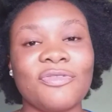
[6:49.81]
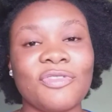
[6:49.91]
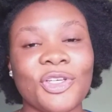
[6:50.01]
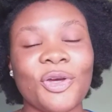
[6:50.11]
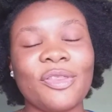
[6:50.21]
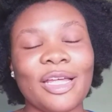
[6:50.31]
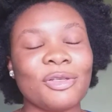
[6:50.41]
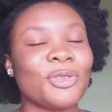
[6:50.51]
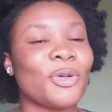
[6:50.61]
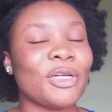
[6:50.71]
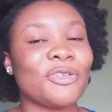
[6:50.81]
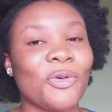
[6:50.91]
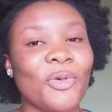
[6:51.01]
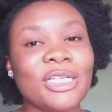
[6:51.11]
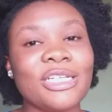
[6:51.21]
this video. Thank you so
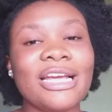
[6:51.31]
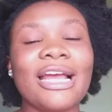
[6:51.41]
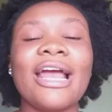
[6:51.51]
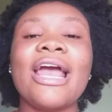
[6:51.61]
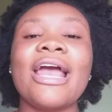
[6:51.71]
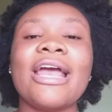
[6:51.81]
much for watching.